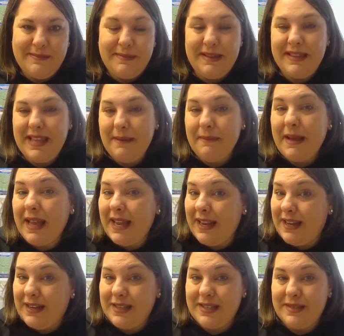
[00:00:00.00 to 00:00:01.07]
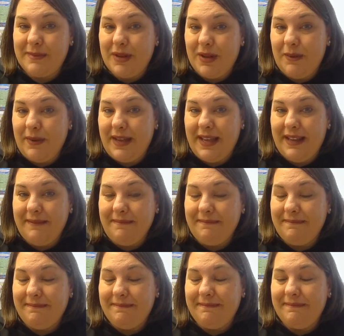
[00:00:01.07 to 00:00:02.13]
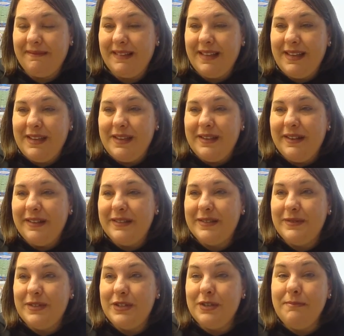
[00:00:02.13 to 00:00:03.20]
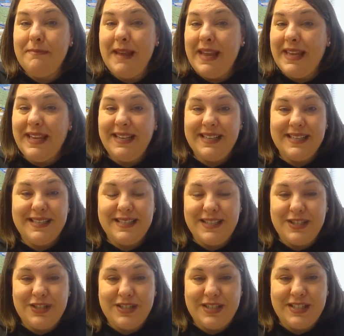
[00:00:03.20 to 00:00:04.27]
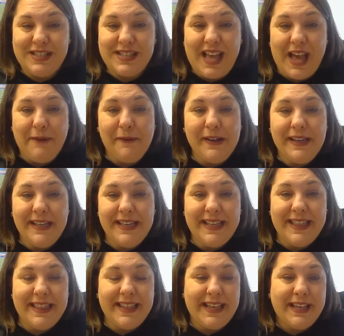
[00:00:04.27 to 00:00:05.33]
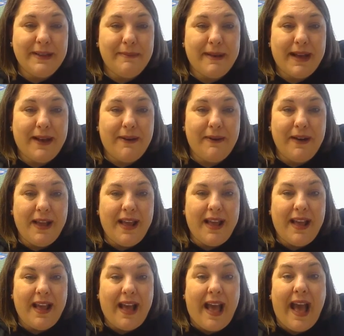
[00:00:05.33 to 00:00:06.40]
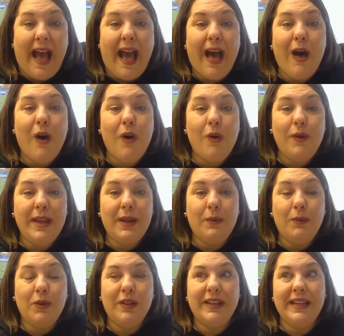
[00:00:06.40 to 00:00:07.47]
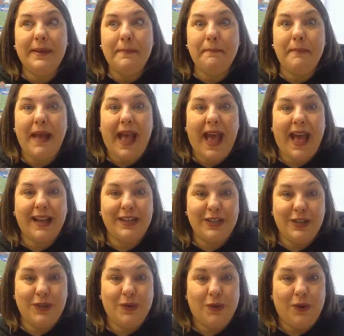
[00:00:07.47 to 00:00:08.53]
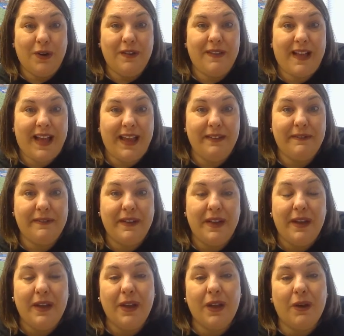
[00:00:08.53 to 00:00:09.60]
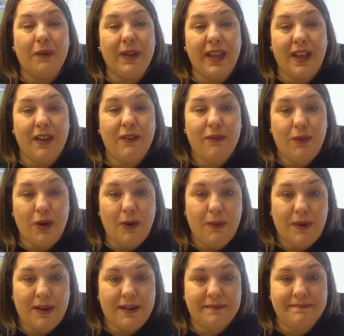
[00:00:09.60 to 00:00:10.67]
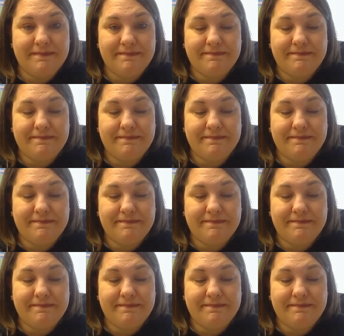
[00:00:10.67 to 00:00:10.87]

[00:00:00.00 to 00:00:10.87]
but they might in a small way. So as you're making decisions, I want you to think about how it will impact your life going forward.